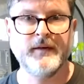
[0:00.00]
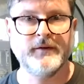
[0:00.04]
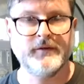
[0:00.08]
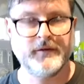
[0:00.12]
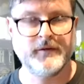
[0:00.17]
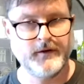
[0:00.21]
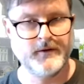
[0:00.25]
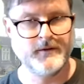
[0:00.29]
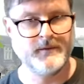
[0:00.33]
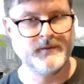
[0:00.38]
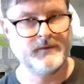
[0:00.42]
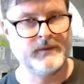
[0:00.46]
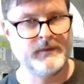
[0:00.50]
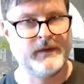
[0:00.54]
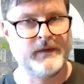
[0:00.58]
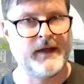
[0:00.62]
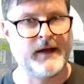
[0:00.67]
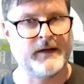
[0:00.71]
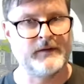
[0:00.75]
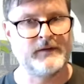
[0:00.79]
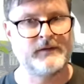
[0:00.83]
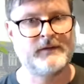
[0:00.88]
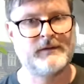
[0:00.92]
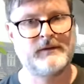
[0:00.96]
So
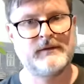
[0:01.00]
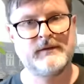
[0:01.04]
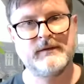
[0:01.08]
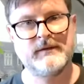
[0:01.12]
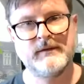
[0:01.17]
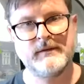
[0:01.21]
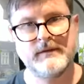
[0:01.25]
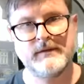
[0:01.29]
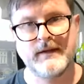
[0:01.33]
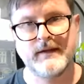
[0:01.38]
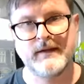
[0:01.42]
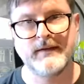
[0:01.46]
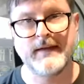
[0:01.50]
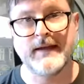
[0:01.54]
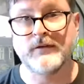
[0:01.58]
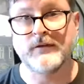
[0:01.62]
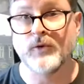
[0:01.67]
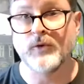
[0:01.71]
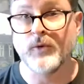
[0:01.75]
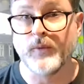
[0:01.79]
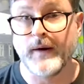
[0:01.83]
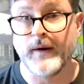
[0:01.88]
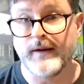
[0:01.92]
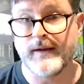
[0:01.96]
that's
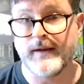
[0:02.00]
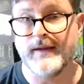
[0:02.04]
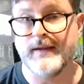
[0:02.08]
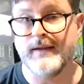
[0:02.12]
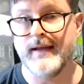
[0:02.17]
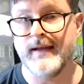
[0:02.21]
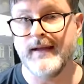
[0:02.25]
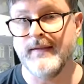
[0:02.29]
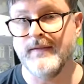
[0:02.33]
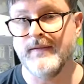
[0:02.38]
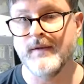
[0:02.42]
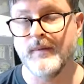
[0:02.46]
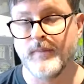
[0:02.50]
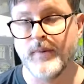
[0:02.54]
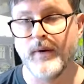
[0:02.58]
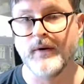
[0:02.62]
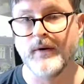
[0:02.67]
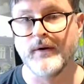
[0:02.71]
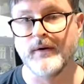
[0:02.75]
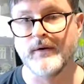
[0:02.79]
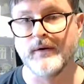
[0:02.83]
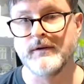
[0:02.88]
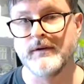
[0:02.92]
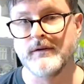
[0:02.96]
already in the
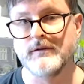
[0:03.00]
product.